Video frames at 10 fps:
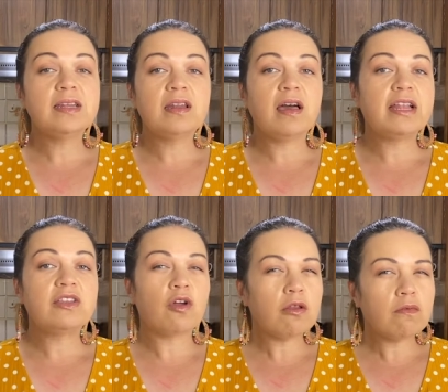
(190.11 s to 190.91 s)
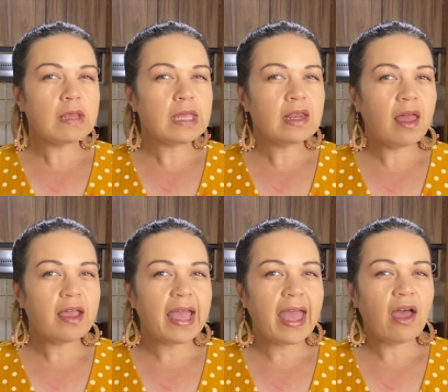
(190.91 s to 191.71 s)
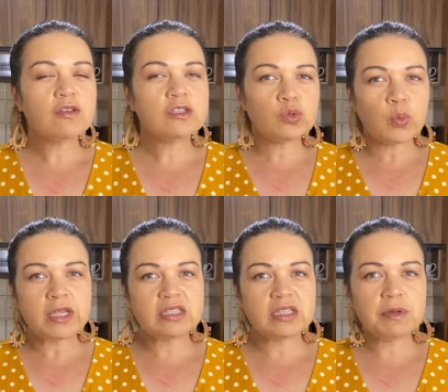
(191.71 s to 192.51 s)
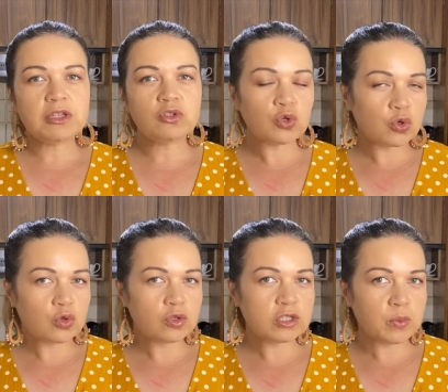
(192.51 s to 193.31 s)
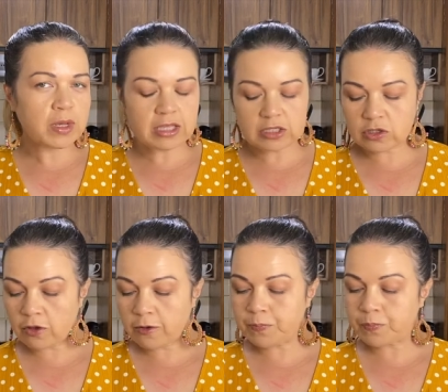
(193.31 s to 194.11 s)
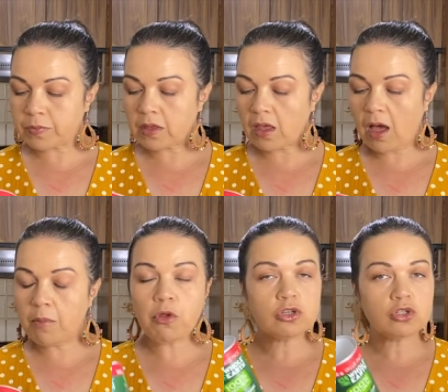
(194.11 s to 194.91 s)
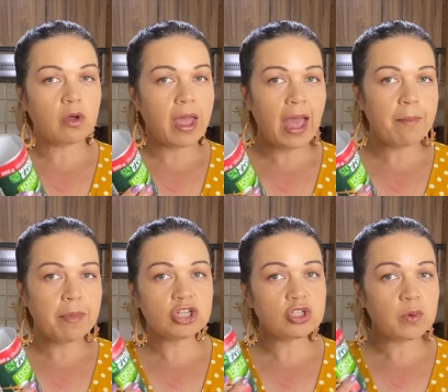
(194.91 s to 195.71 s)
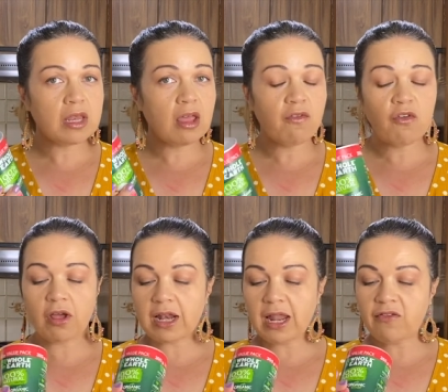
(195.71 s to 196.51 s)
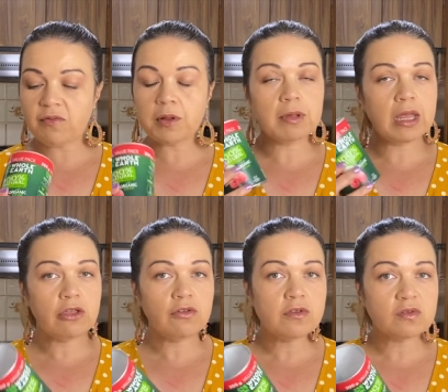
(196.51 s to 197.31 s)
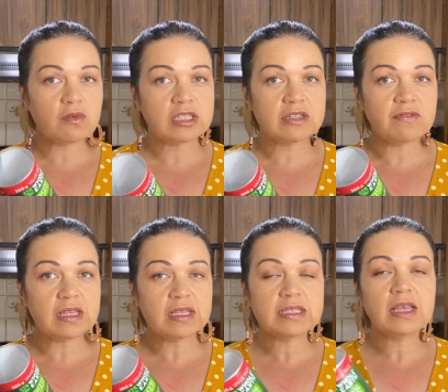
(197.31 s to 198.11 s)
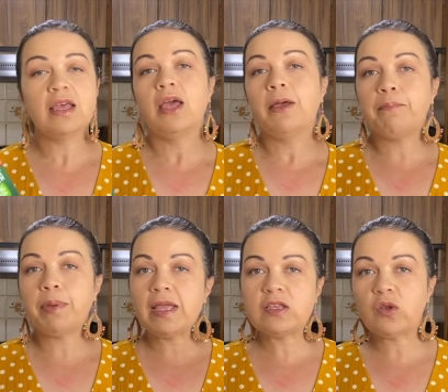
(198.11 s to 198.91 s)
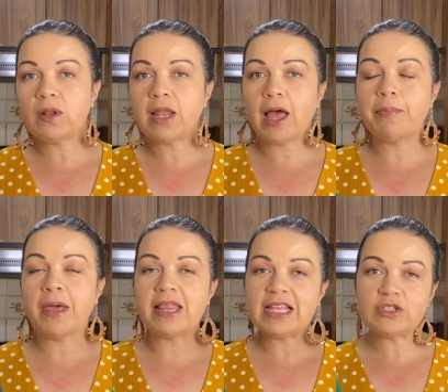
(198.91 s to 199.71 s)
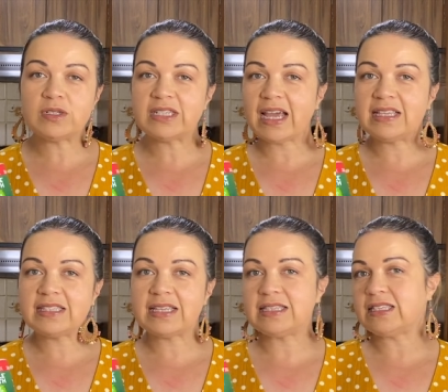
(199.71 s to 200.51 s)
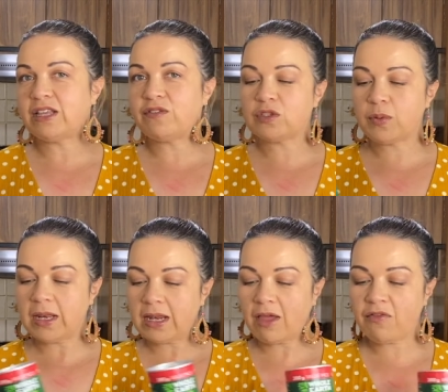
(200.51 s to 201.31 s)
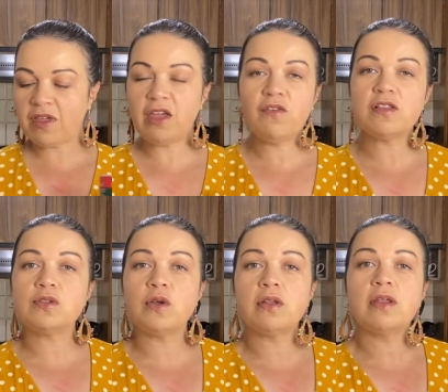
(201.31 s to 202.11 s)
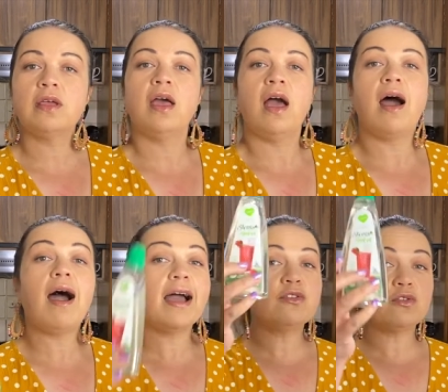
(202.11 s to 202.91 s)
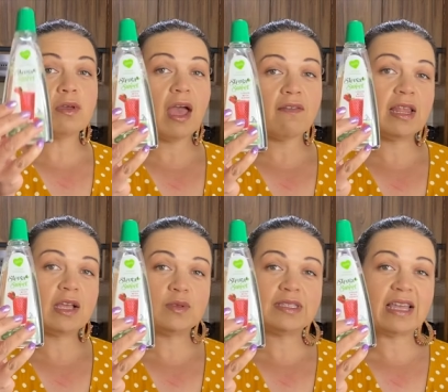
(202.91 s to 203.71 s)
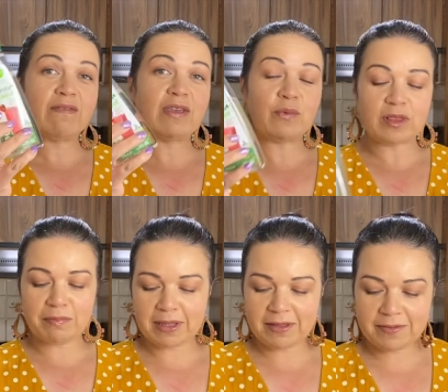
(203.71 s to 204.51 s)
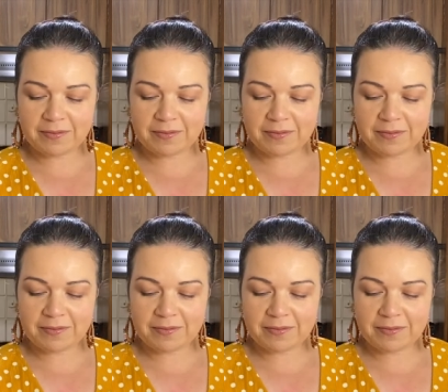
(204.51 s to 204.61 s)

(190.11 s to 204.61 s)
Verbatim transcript: and I don't really like our sweets to be too sweet, so I'm not sure how much sweetener I've got left, but I'm gonna use the rest of this, beat it all up, and then do a taste test to see if it's sweet enough. If it's not, I do have liquid stevia with me.